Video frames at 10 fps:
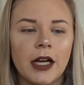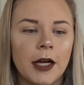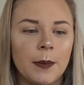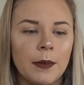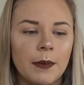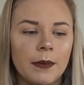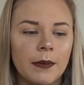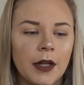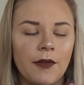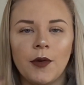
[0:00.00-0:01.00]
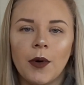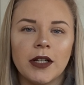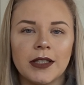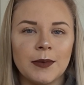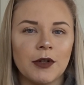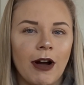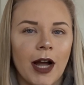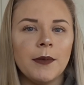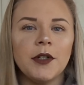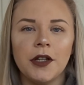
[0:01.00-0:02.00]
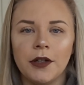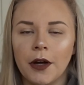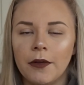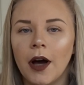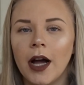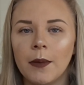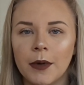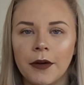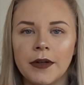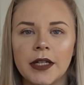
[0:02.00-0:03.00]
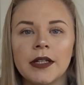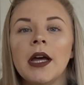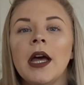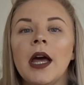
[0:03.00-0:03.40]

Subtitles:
If you are subscribed, you know that I uploaded